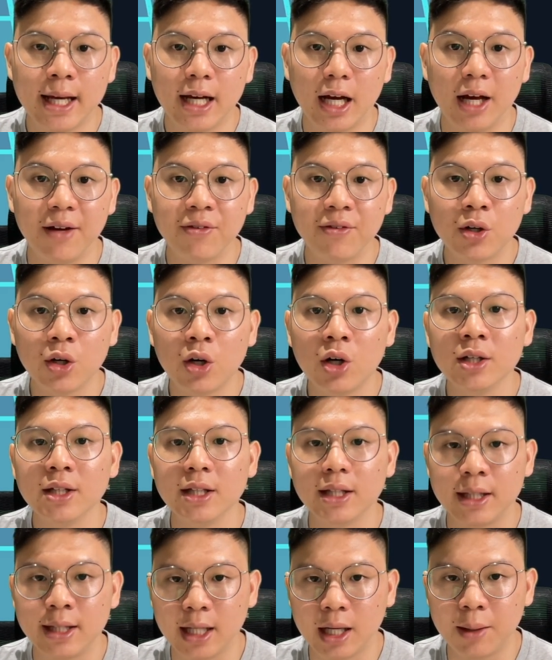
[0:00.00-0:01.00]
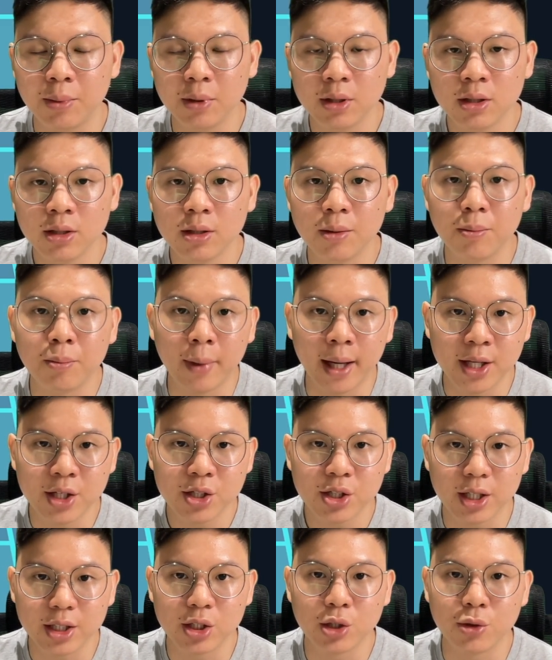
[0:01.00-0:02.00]
I've gone double
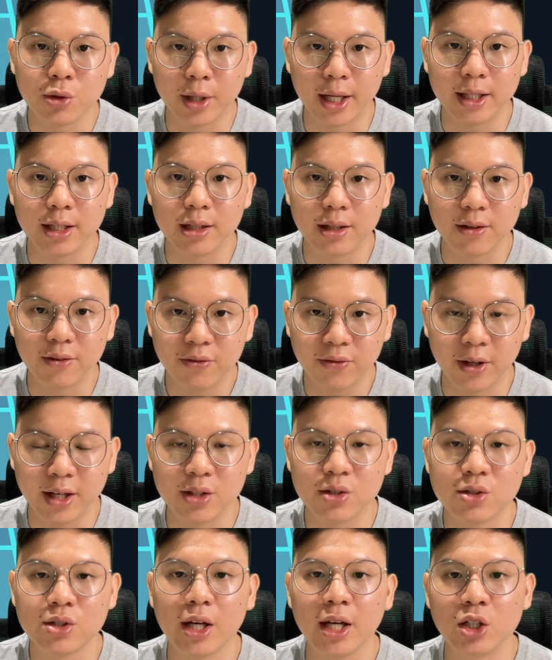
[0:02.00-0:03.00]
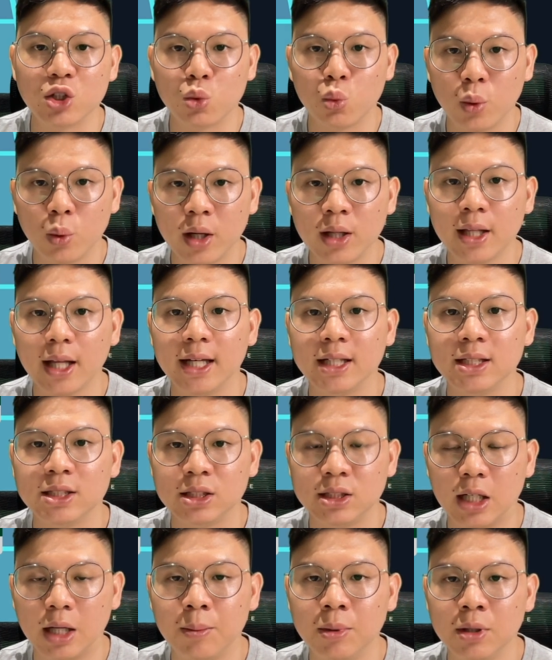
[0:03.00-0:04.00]
Manchester United defense as well as
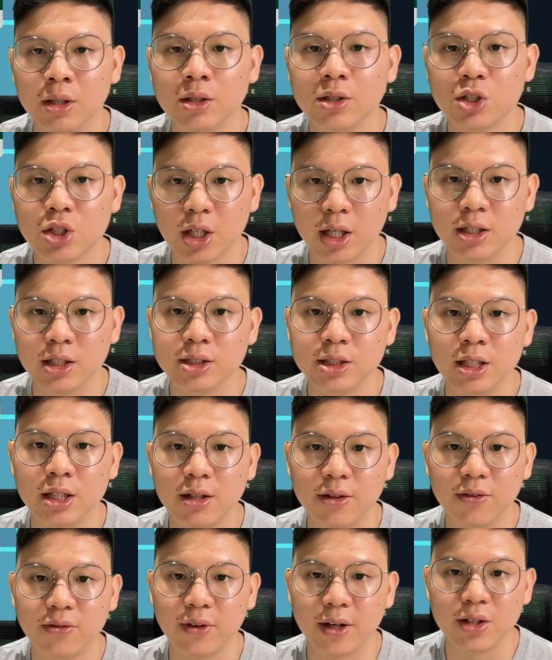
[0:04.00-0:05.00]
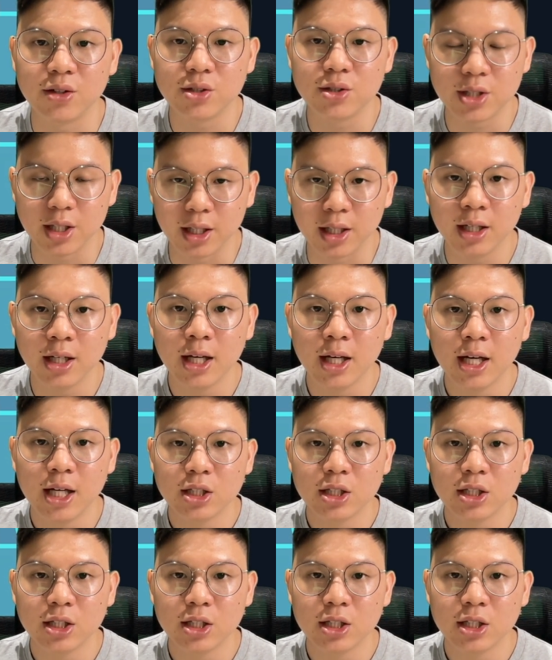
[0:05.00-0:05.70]
double Chelsea defense here.